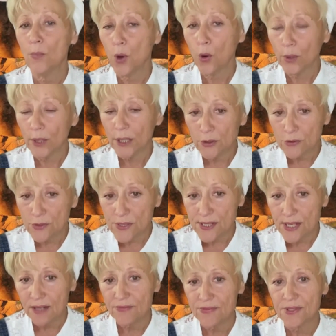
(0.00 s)
holy
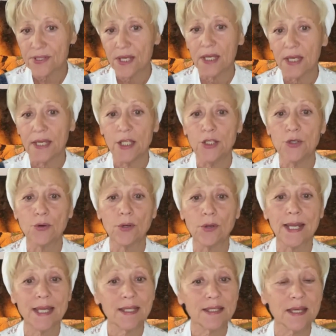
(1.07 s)
yourselves in your
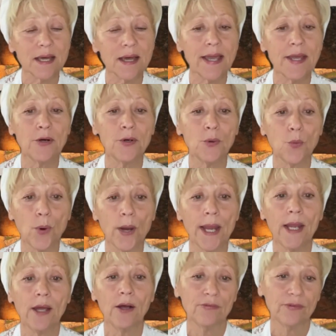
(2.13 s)
entire
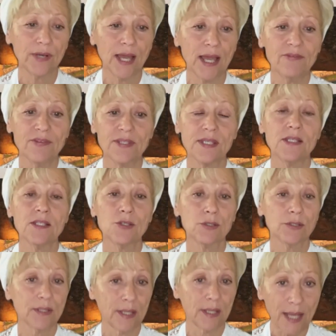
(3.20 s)
way of life, since the
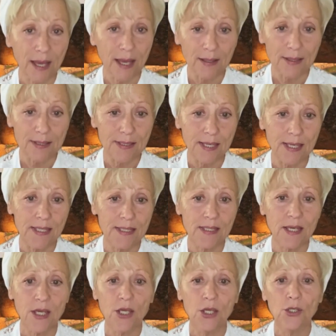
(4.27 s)
Tanakh says,
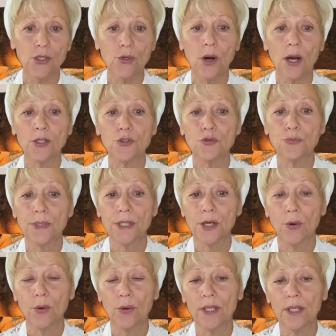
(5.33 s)
you have to be
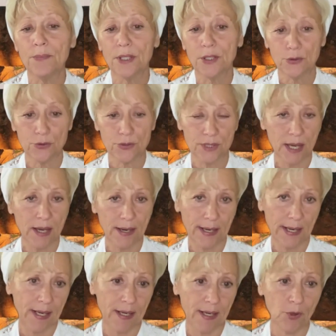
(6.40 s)
holy because I
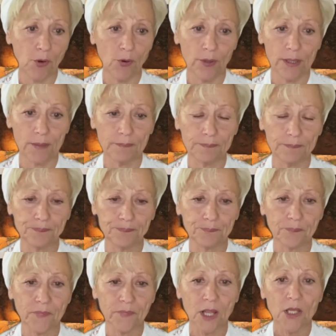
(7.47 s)
am holy.
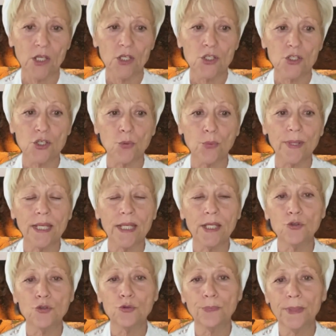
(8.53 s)
So we need
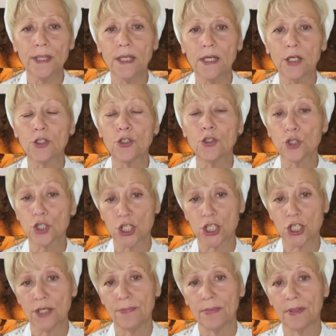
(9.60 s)
to be
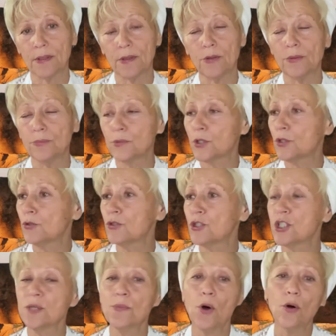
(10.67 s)
KEDOSHIM.
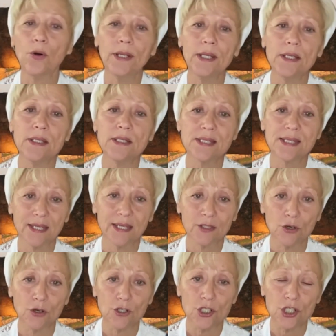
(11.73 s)
KEDOSHIM, holy, is
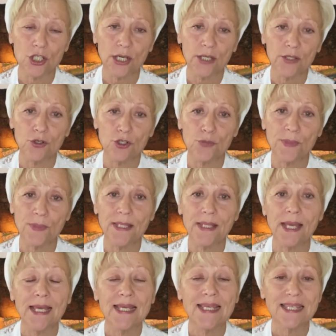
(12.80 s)
Kadosh. Kadosh means
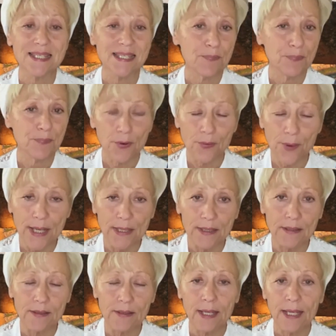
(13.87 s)

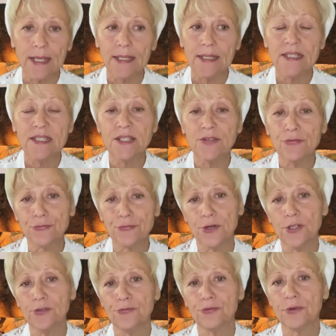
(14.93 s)
separated,
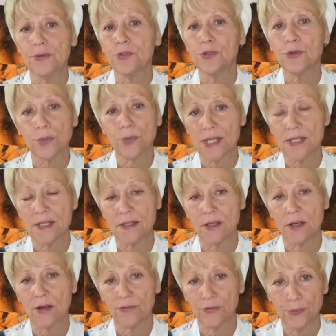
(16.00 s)
different from the rest
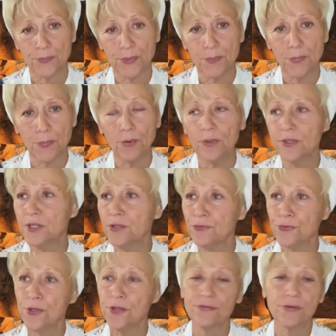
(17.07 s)
of the people,
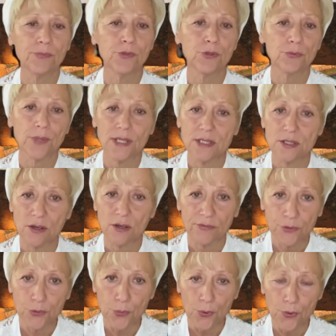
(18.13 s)
different from the rest of
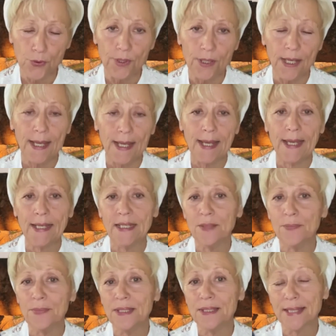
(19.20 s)
the world, and
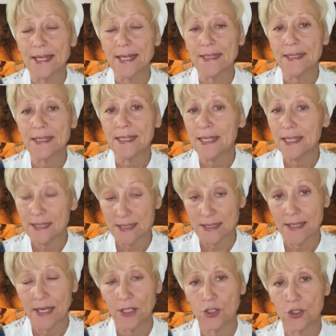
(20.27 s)
imitating his
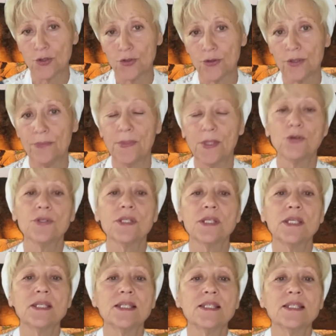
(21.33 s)
nature, because he
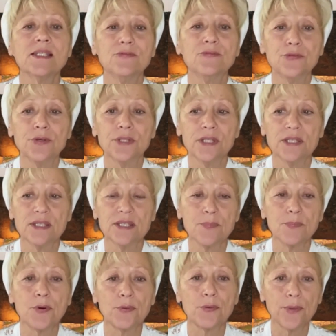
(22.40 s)
is different, he's
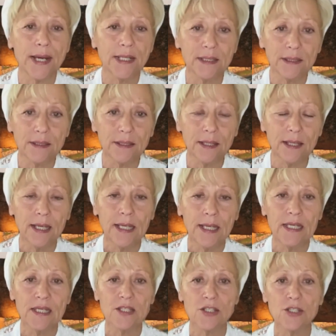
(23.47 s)
separated,
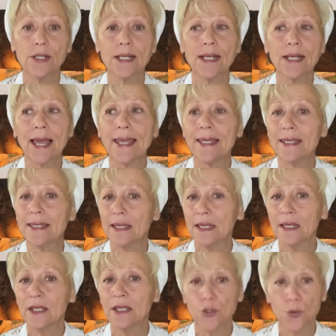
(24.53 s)
he's not like
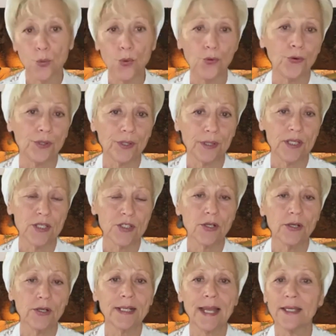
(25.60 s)
the word, he's
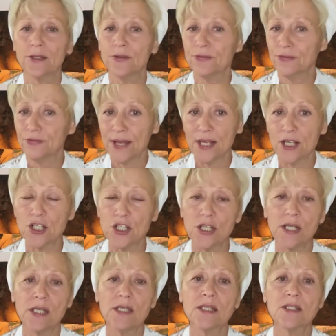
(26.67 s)
not like the flesh,
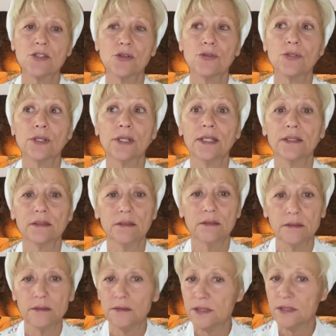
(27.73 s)
he's totally
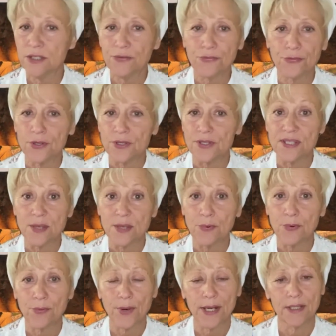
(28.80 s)
different,
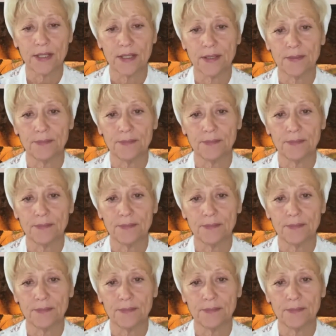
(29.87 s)
separated.